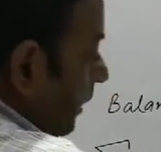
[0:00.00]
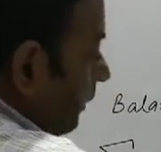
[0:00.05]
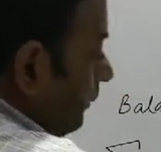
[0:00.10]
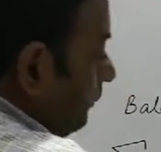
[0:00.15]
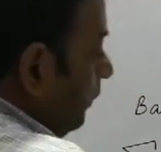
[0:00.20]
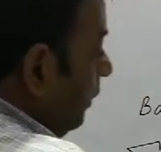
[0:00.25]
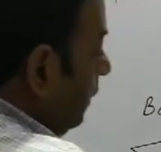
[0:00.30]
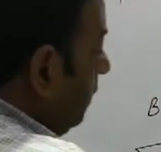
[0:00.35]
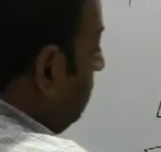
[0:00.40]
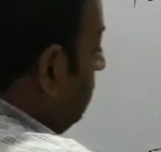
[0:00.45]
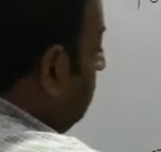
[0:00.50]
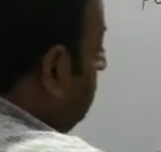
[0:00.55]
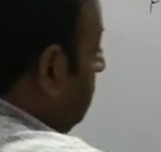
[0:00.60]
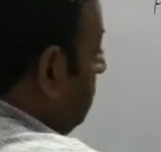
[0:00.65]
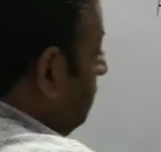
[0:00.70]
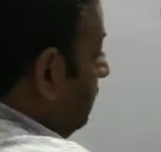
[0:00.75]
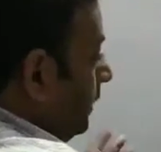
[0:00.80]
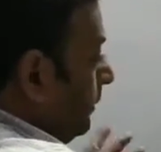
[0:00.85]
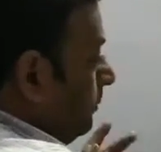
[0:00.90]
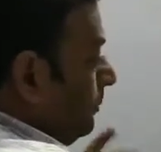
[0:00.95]
Now what
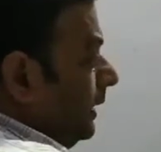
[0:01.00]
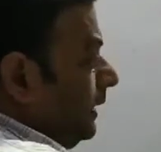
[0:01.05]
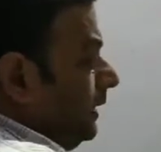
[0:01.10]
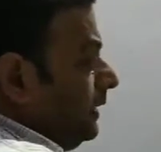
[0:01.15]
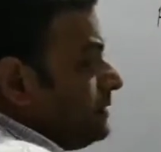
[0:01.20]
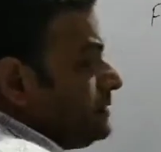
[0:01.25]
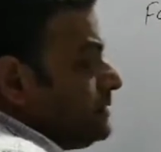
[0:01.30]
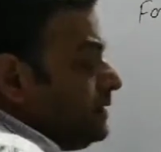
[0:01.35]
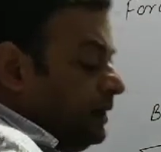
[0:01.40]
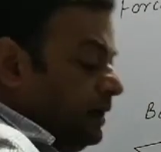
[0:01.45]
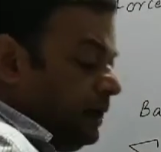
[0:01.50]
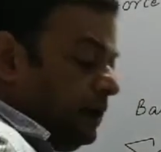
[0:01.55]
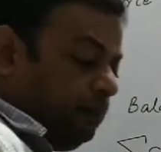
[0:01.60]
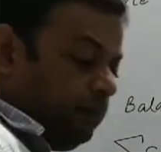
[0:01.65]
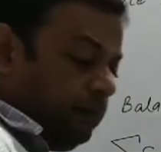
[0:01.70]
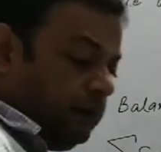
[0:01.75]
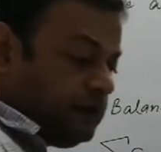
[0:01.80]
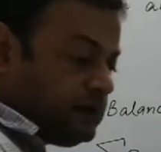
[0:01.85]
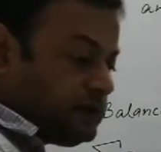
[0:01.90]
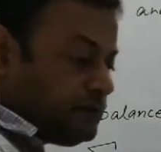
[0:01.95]
the balanced and
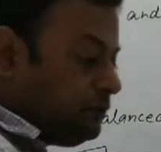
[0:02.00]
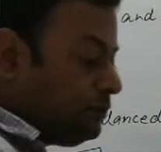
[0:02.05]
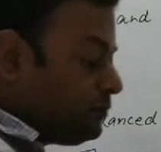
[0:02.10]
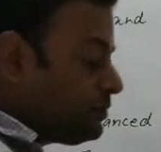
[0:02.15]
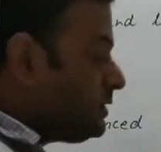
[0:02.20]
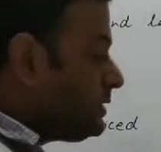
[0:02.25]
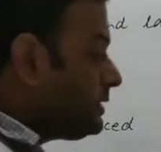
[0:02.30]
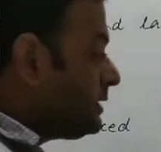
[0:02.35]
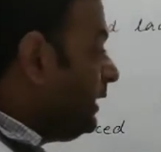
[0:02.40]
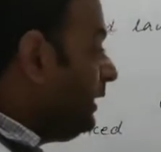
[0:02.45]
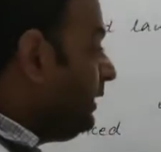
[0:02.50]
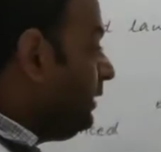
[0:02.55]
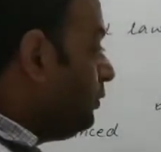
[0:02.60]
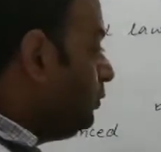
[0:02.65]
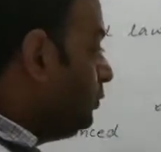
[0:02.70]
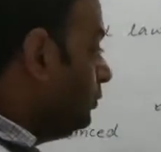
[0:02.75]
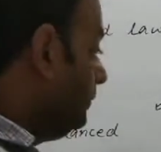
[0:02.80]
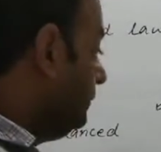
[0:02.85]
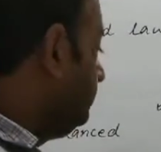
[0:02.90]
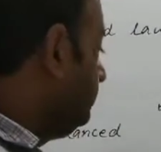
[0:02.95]
unbalanced forces
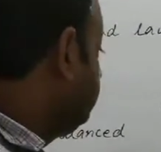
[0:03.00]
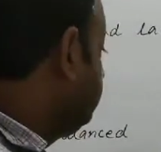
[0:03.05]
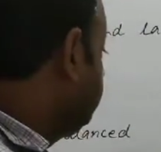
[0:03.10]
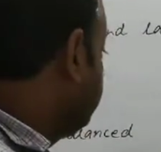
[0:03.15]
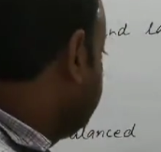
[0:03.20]
can do?